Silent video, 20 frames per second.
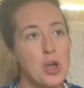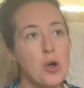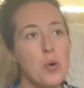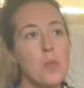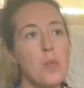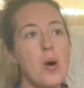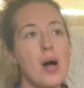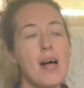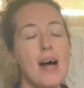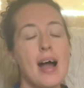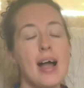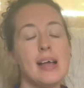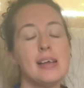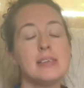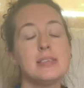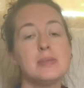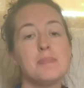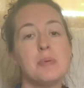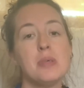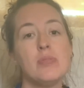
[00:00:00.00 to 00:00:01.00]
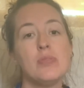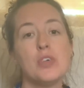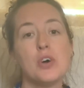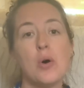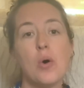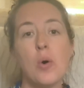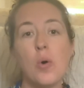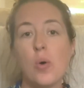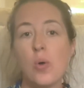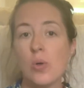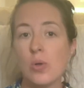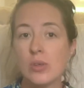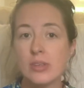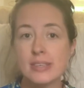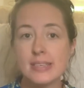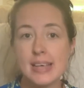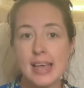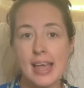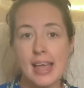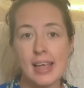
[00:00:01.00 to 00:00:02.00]
while I spent the whole
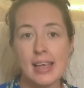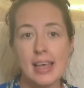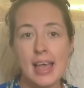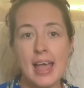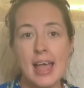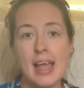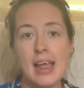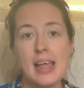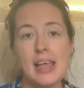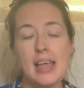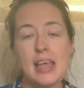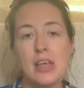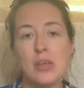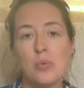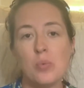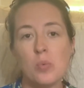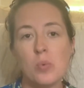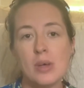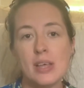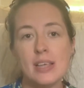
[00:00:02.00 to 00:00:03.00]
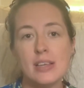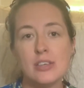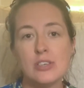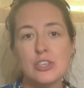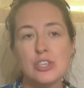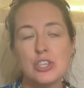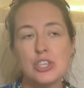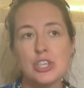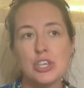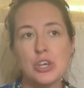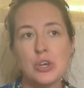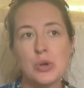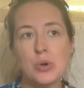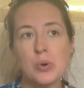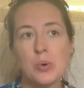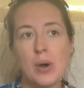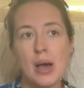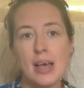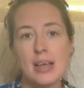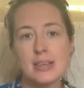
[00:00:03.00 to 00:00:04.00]
day and went
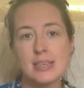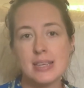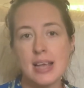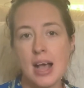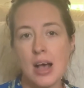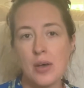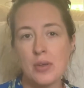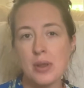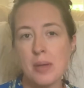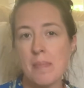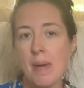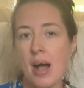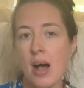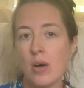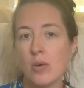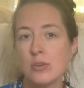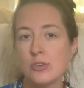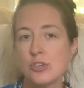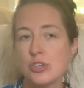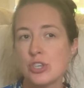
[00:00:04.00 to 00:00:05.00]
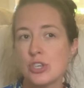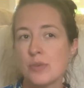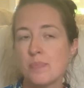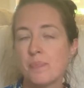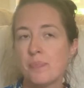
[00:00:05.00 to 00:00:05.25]
to a town about